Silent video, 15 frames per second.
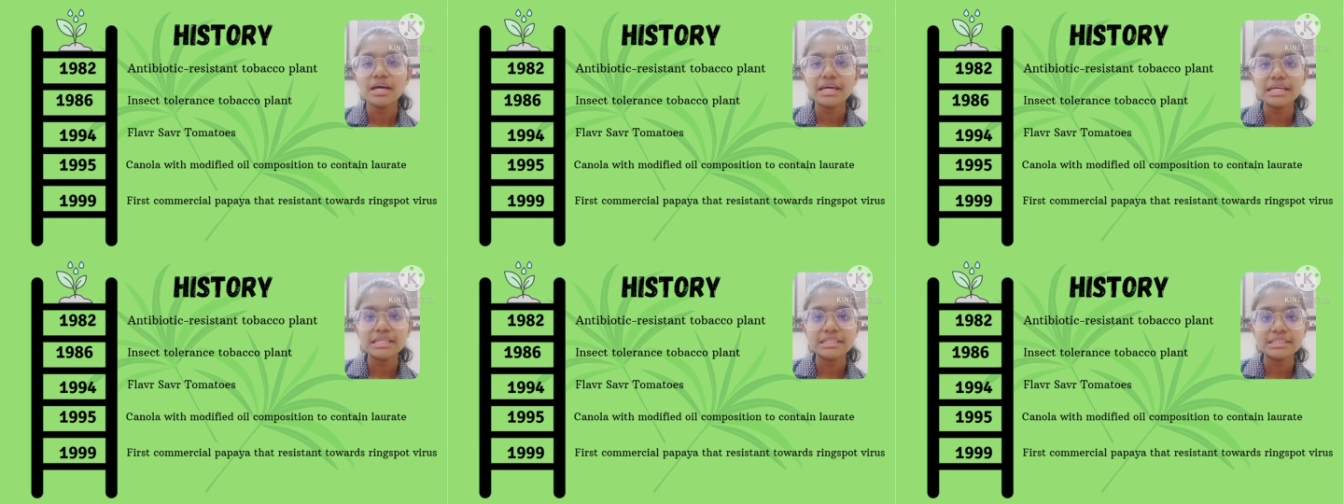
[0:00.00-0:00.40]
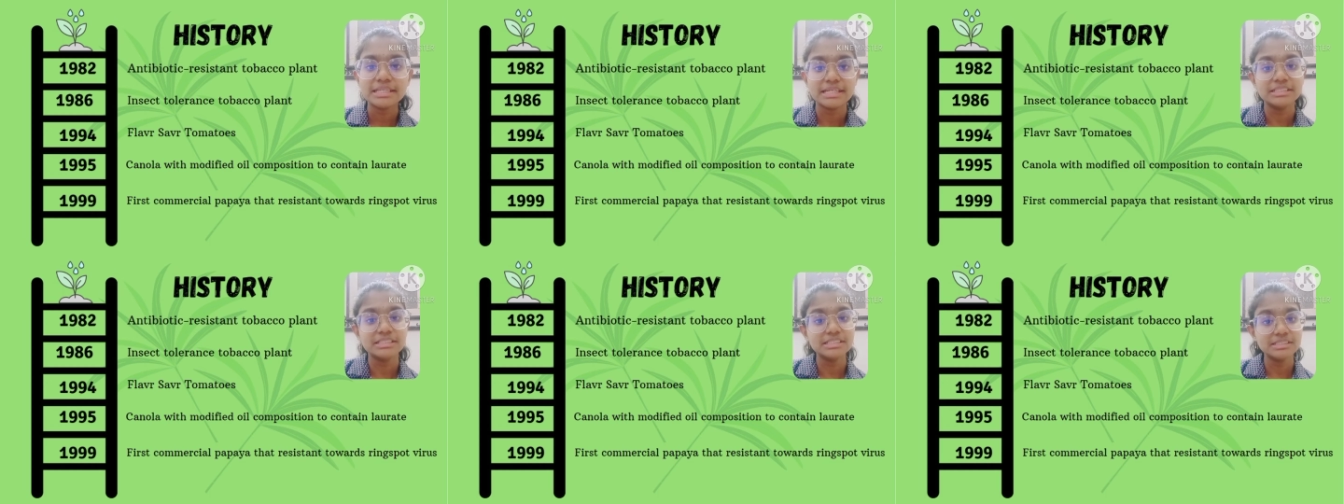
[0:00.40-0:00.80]
In
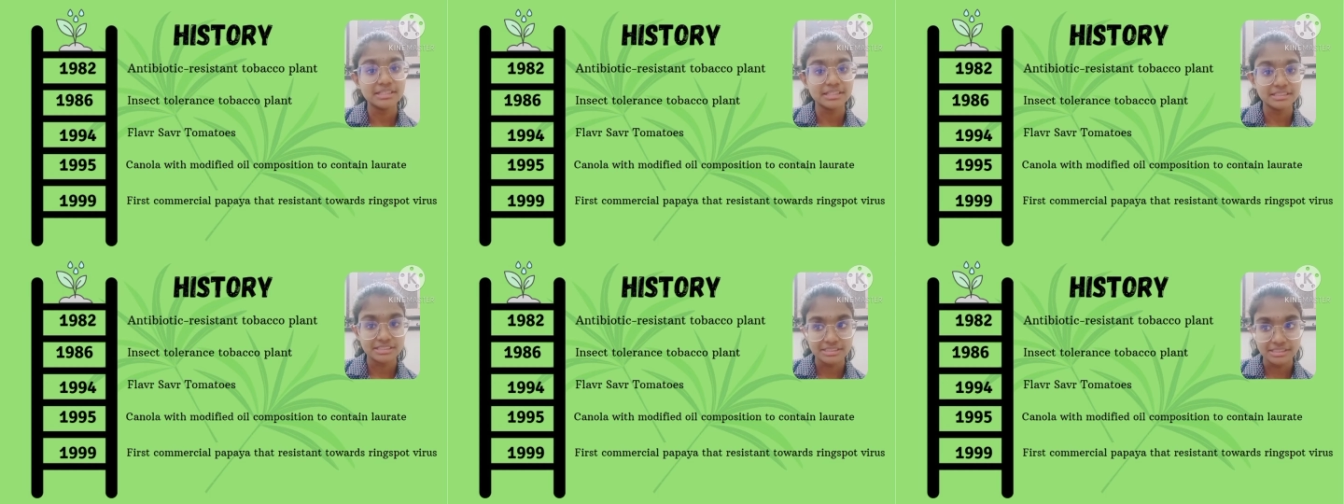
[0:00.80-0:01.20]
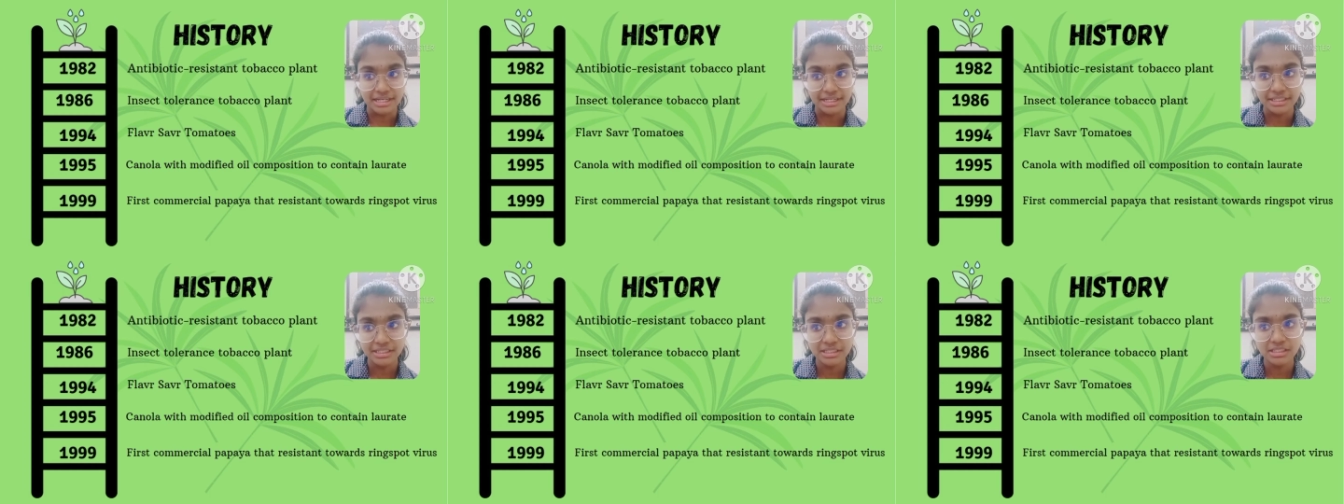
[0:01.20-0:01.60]

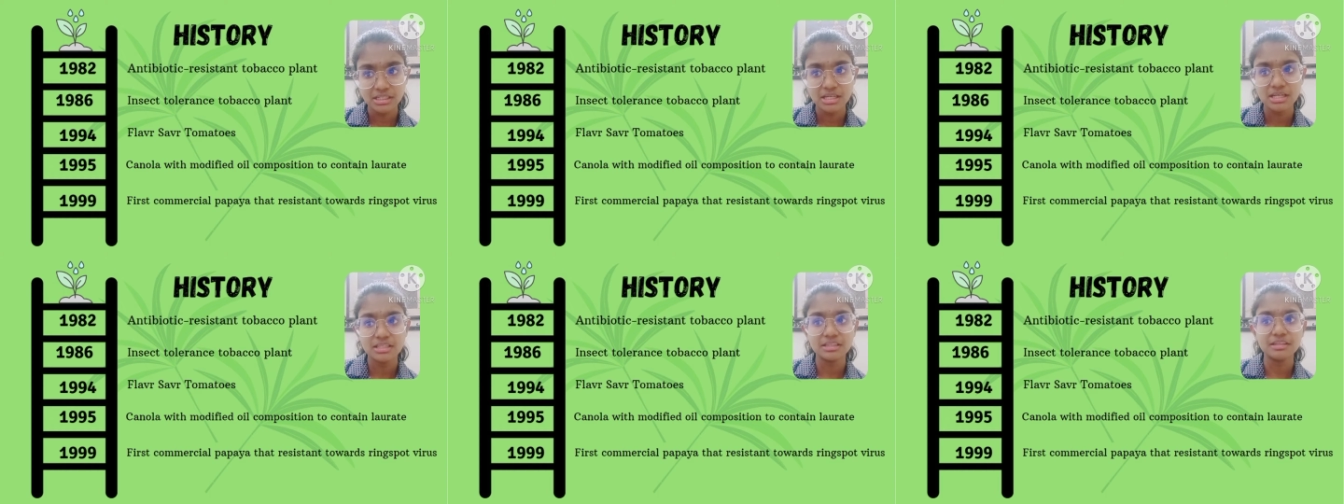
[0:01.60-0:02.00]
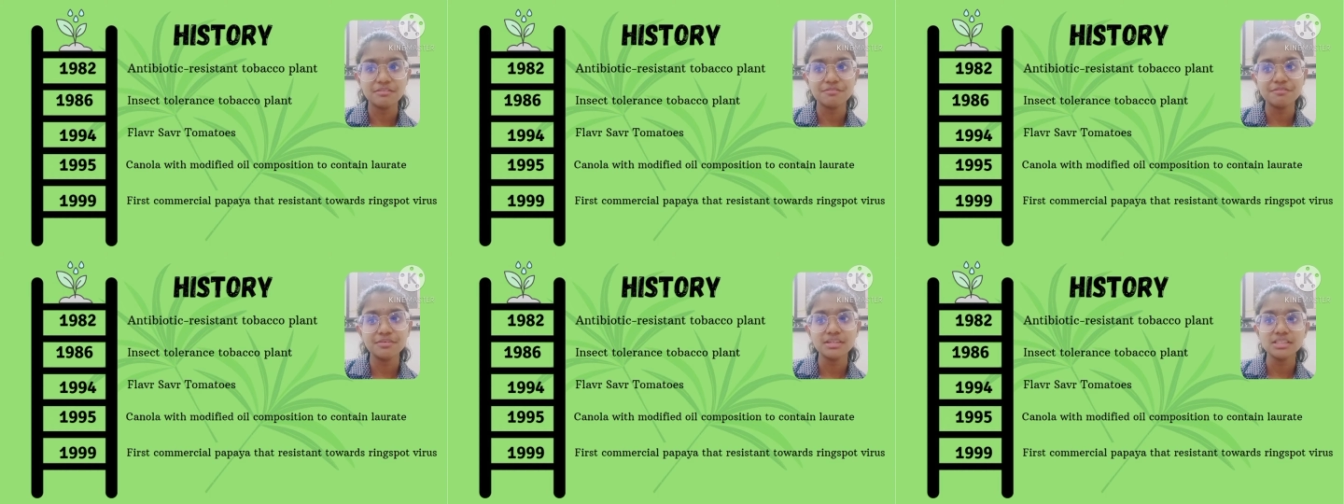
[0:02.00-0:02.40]
1999, the
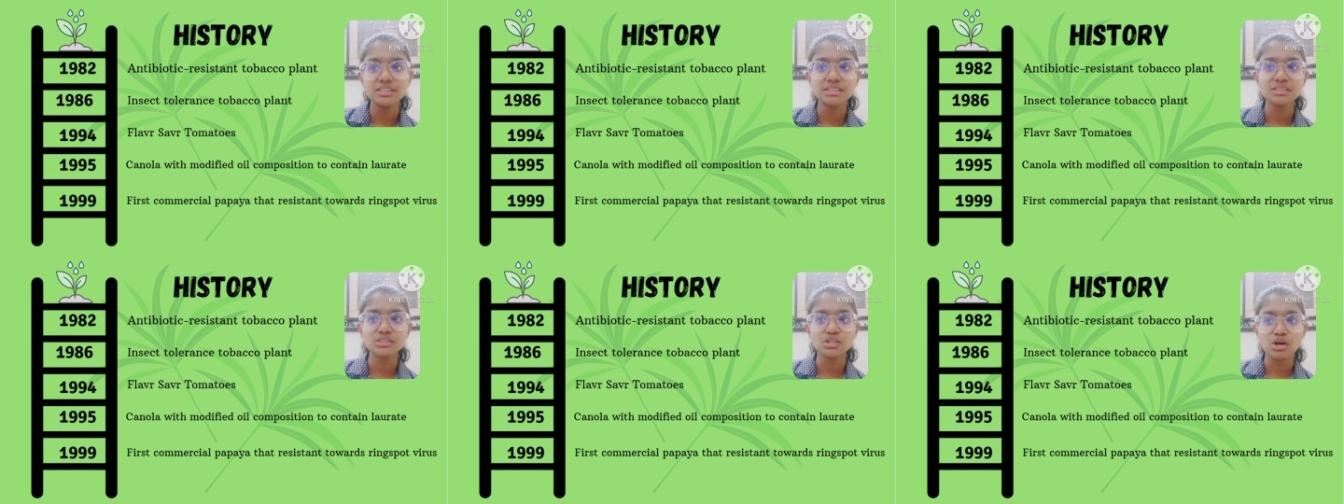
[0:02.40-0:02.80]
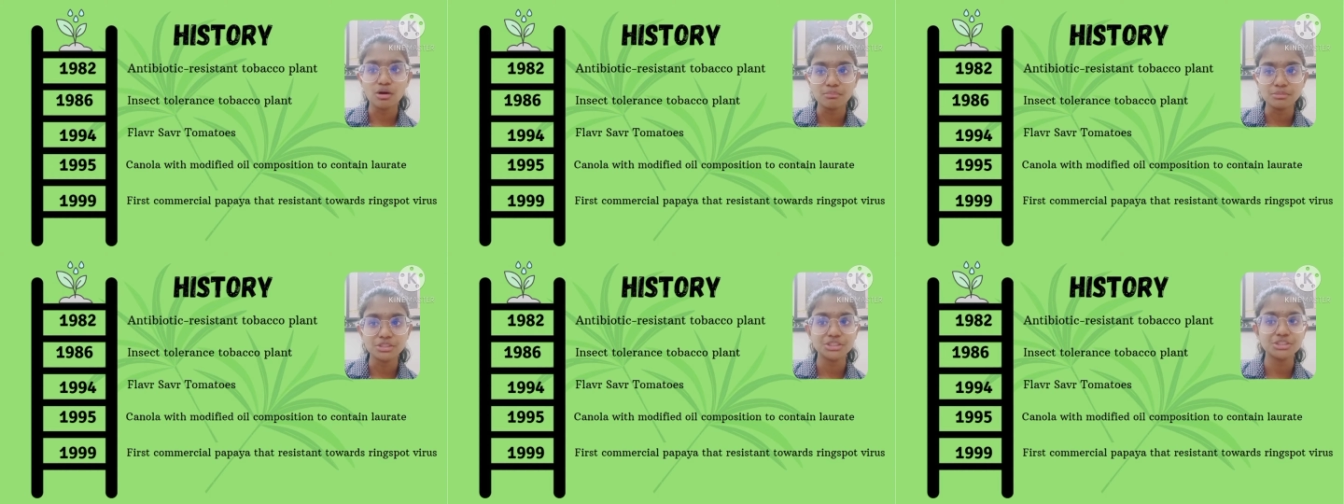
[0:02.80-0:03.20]
first
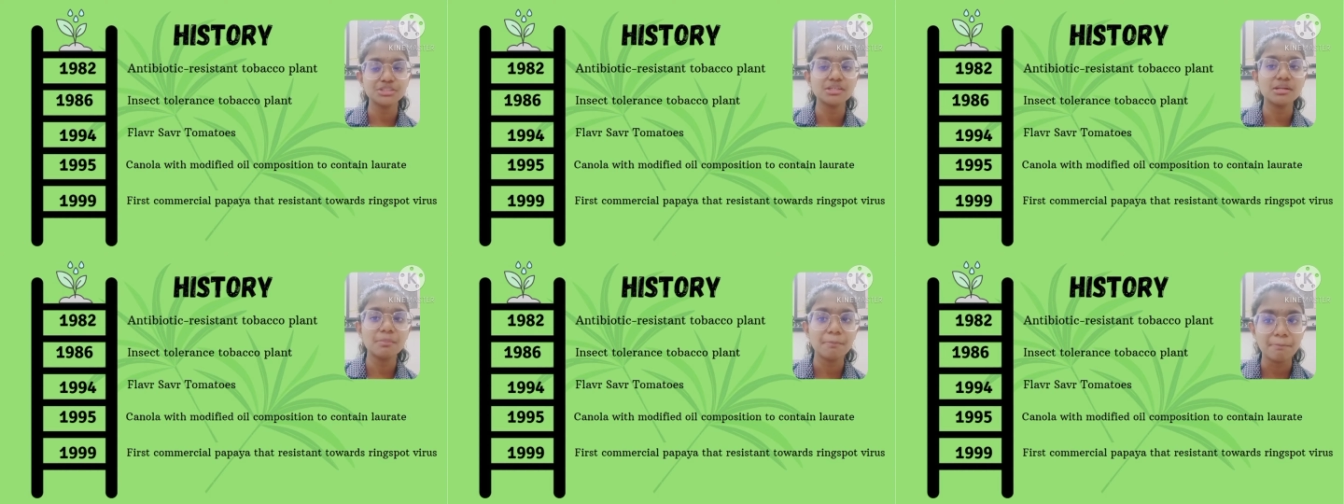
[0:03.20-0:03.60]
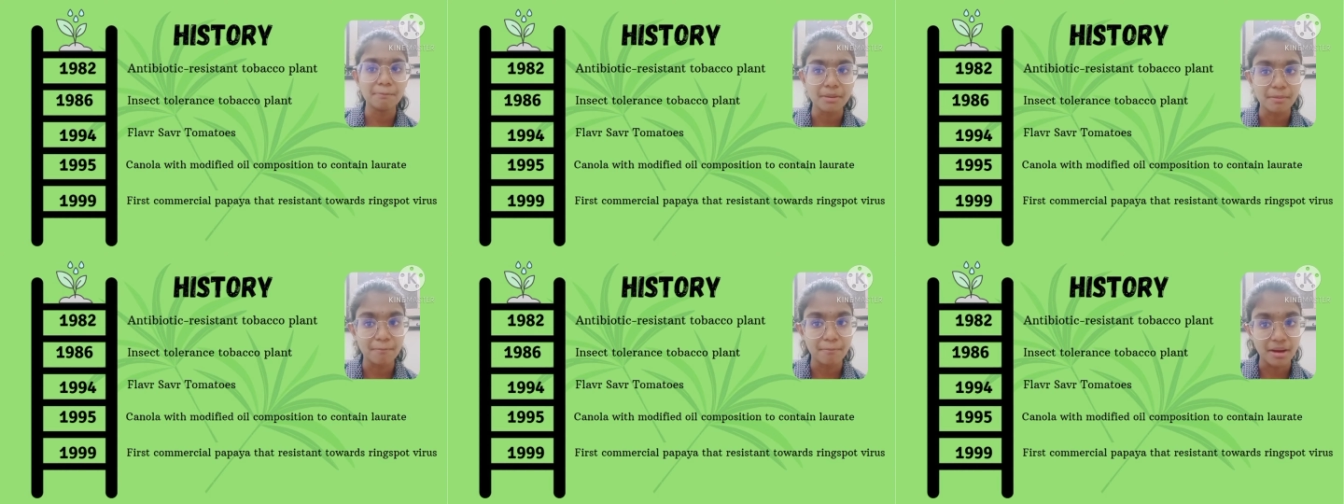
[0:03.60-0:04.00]
commercial
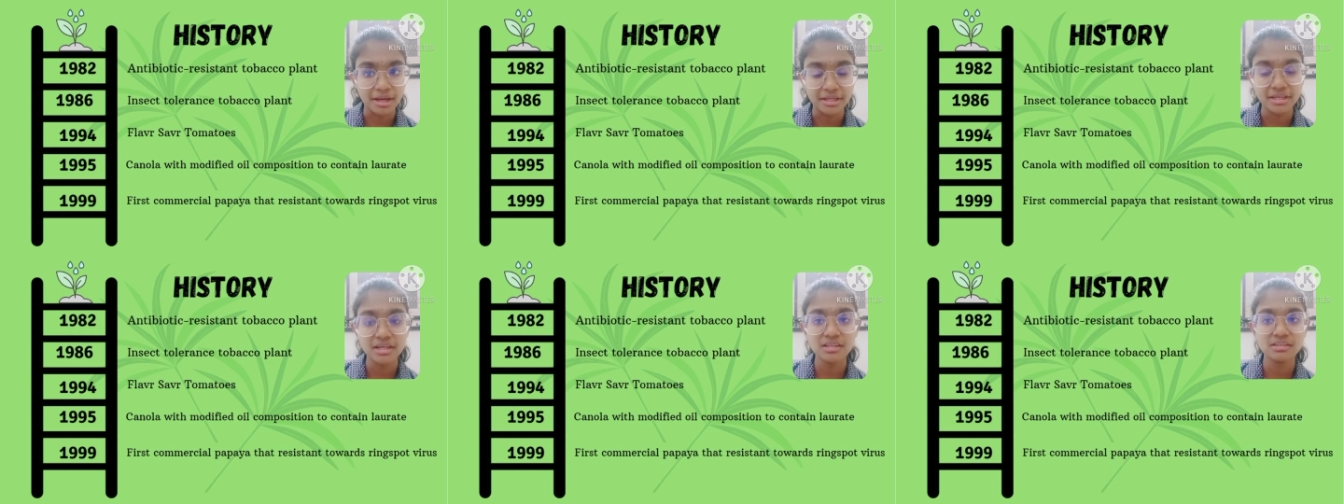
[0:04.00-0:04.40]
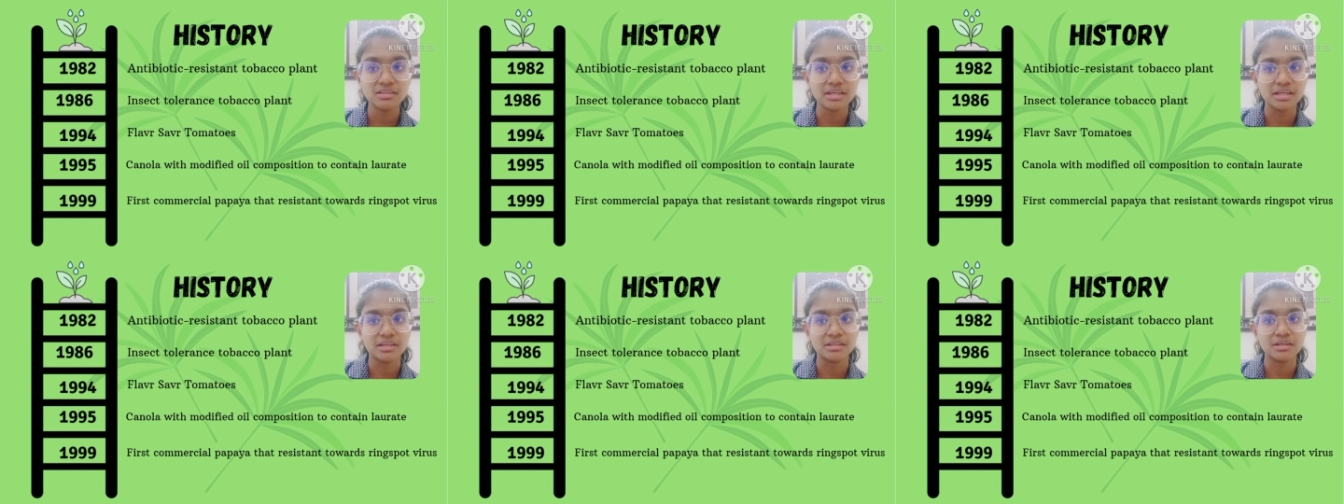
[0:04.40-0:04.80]
papaya
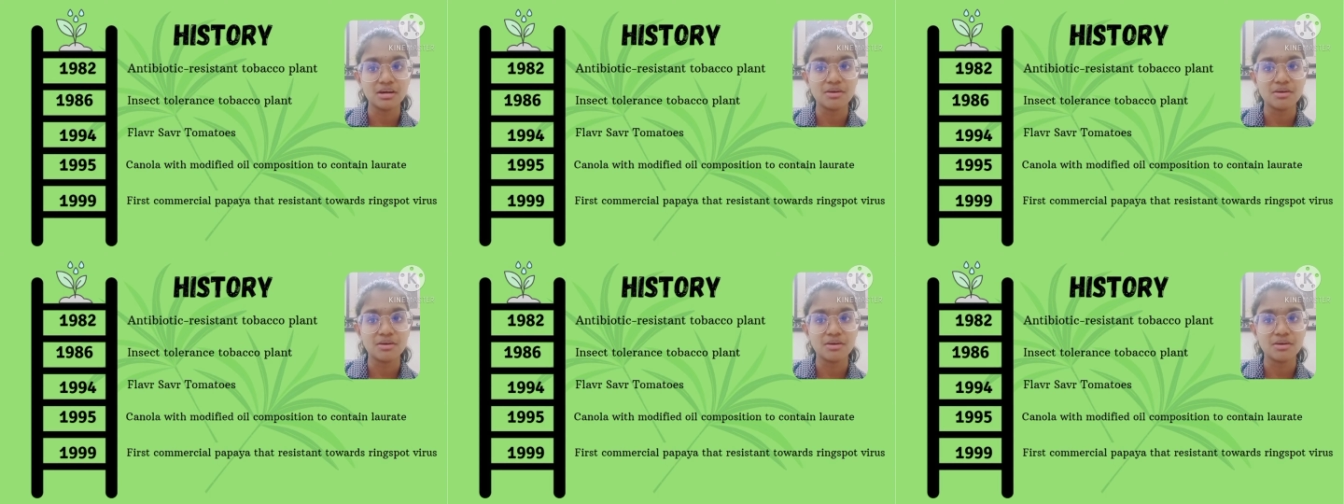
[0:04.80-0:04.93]
that